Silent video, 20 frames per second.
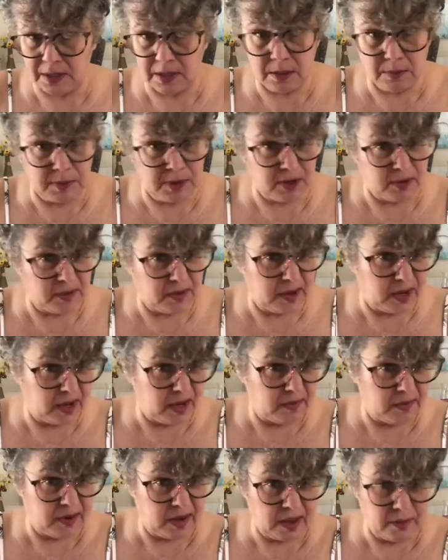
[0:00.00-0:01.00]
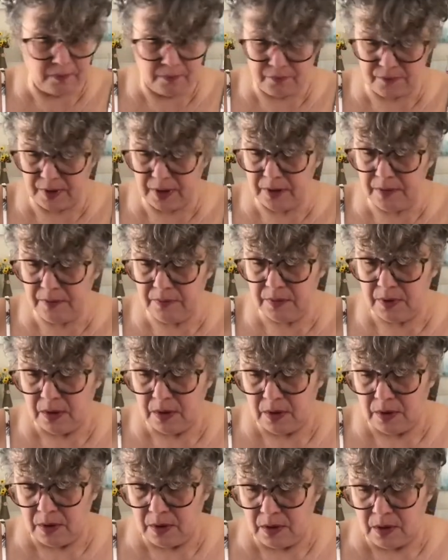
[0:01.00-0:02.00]
to be creative and having fun,
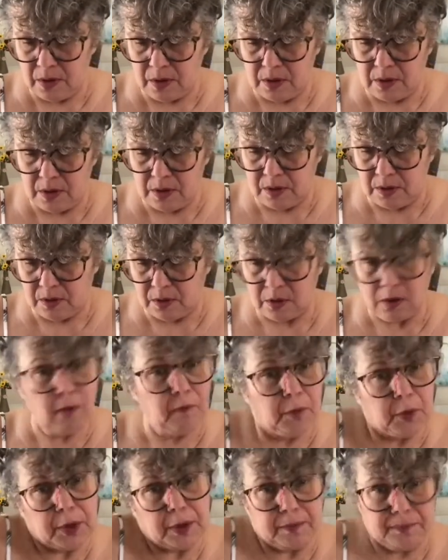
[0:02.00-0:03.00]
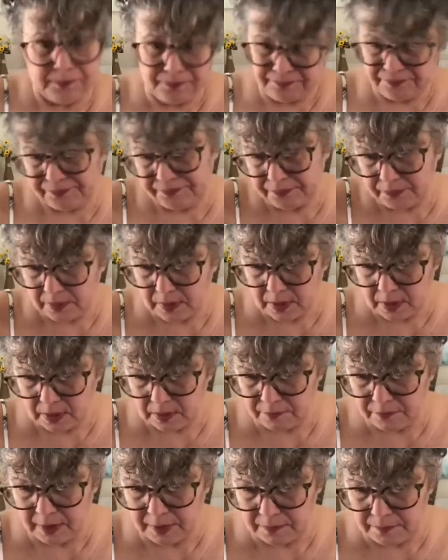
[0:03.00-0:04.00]
go for it. It's
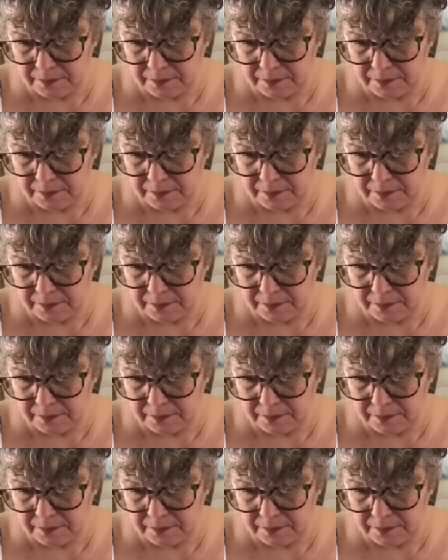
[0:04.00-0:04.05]
fun.